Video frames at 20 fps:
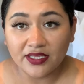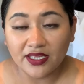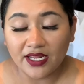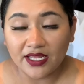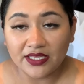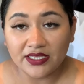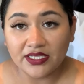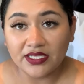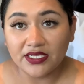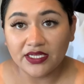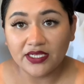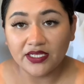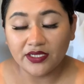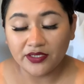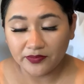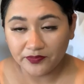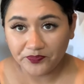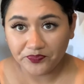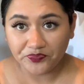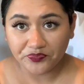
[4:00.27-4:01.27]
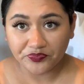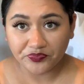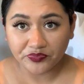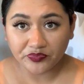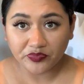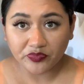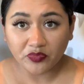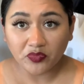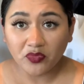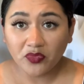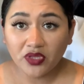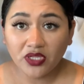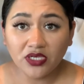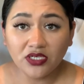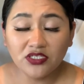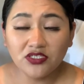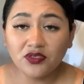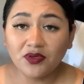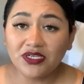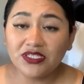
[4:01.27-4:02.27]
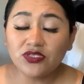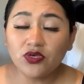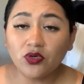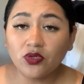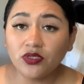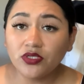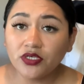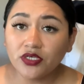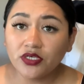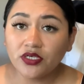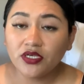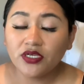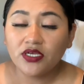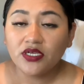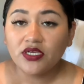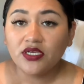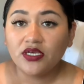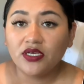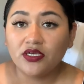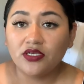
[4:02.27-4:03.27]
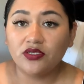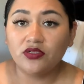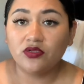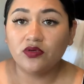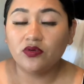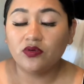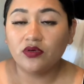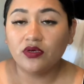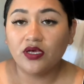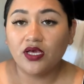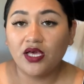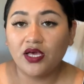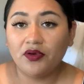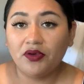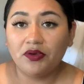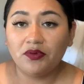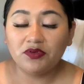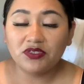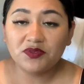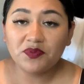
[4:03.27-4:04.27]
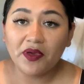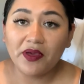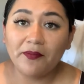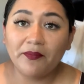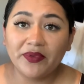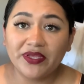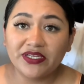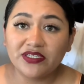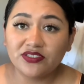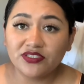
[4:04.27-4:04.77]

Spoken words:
that I needed. So I told her, how I was pumping.